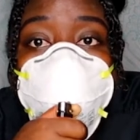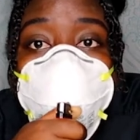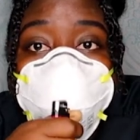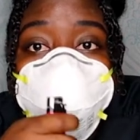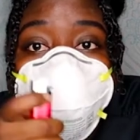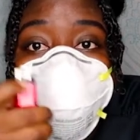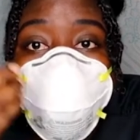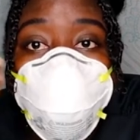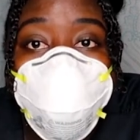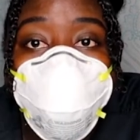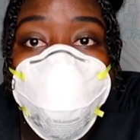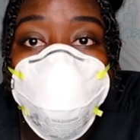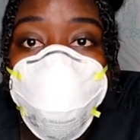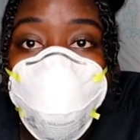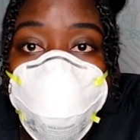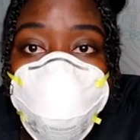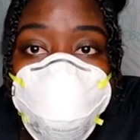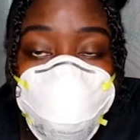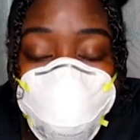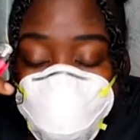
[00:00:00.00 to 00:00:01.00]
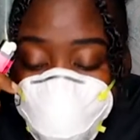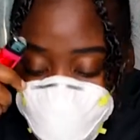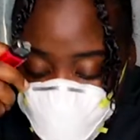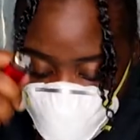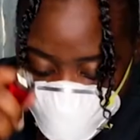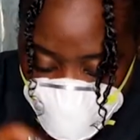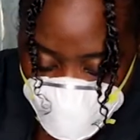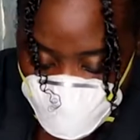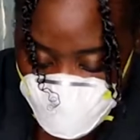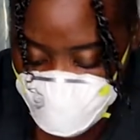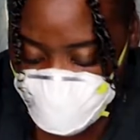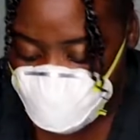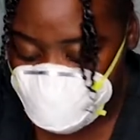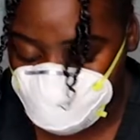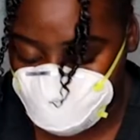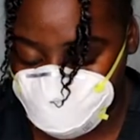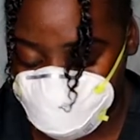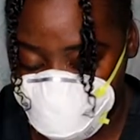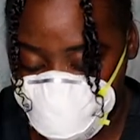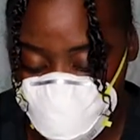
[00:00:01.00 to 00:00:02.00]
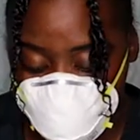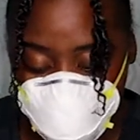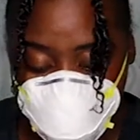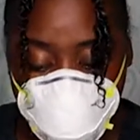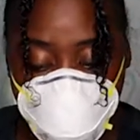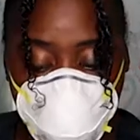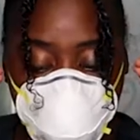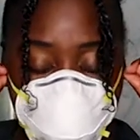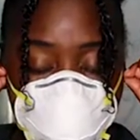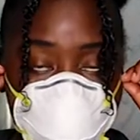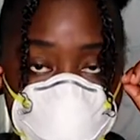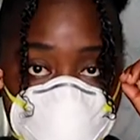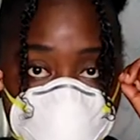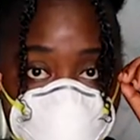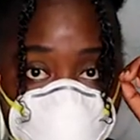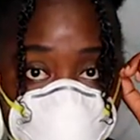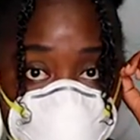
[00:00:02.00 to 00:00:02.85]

It's not going nowhere guys, the flame not going